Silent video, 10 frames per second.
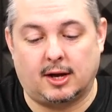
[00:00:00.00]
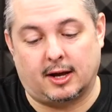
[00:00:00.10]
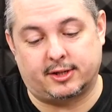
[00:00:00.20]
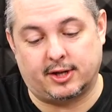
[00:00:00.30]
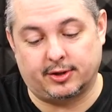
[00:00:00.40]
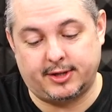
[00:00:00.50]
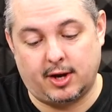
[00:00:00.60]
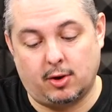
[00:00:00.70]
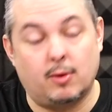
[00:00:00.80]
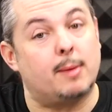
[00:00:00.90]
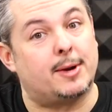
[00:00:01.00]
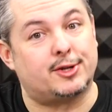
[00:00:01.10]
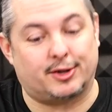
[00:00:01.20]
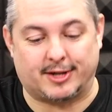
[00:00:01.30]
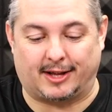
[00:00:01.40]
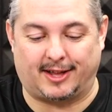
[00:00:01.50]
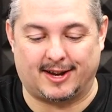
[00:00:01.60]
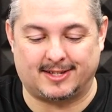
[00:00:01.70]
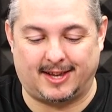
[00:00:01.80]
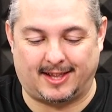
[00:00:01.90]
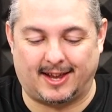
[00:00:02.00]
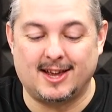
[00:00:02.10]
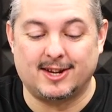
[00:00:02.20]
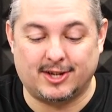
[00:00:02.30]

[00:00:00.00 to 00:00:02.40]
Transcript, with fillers: uh, Chelsio, I'm not sure exactly how to say that,